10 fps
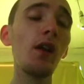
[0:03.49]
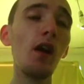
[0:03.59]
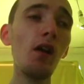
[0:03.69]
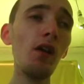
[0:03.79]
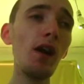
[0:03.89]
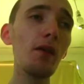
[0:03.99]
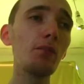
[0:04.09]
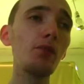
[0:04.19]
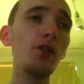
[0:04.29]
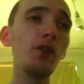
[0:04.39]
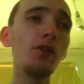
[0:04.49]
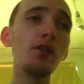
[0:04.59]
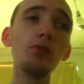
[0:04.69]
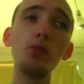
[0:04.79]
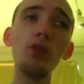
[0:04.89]
Are Apple
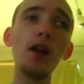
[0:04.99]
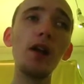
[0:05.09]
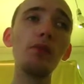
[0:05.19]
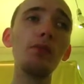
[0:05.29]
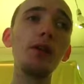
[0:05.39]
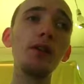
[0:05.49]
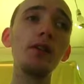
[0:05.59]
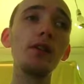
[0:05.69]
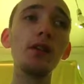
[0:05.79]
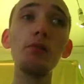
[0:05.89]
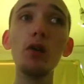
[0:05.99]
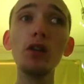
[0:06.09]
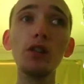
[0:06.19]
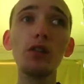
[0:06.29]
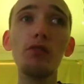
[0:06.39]
users more happier than
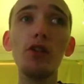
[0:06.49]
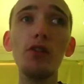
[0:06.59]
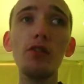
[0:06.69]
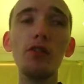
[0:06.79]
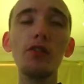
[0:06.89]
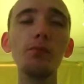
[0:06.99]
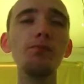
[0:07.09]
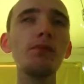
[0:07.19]
Microsoft users?